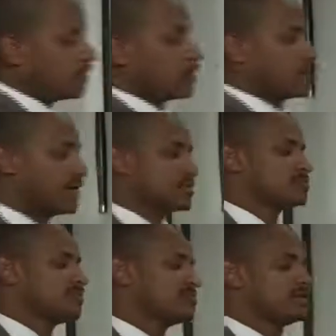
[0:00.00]
Class,
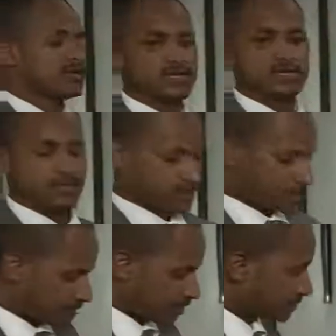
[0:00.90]
be very keen
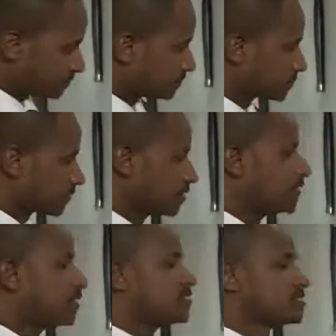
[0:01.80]
here.
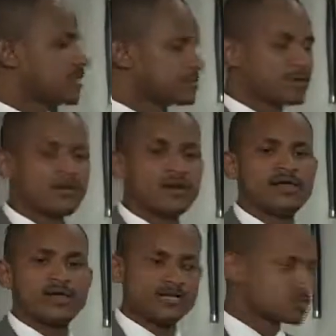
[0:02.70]
Step number 1,
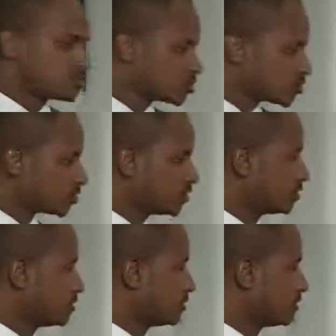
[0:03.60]
as usual,
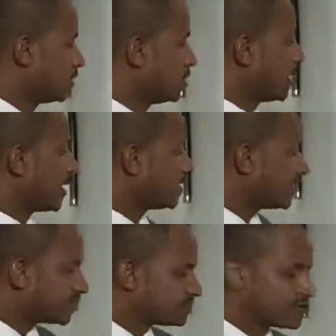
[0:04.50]

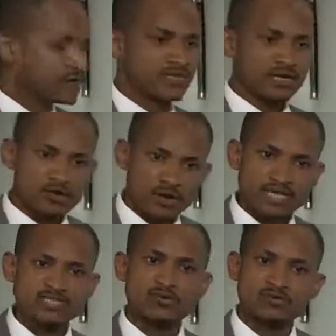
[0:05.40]
identify the
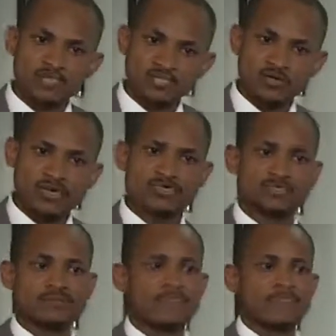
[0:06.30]
longest continuous
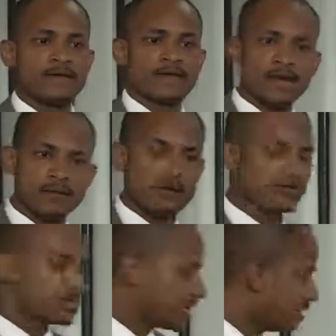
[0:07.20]
carbon
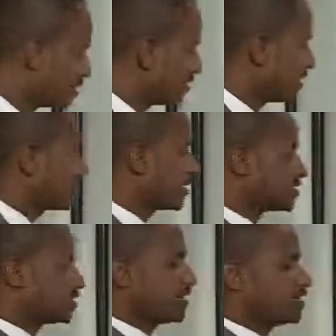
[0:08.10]
chain. The longest
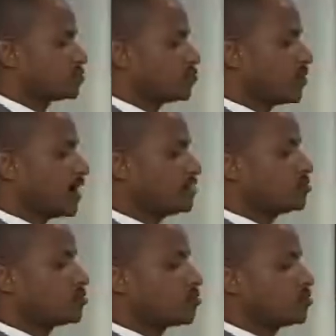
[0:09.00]
here is 1,
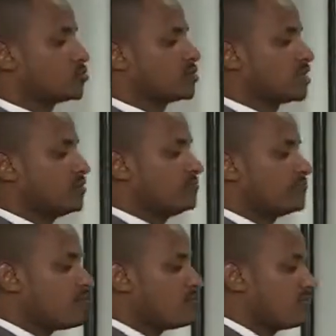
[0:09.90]
2, 3,
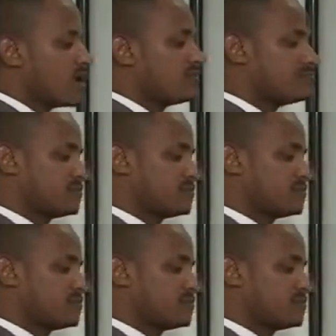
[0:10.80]
4, 5.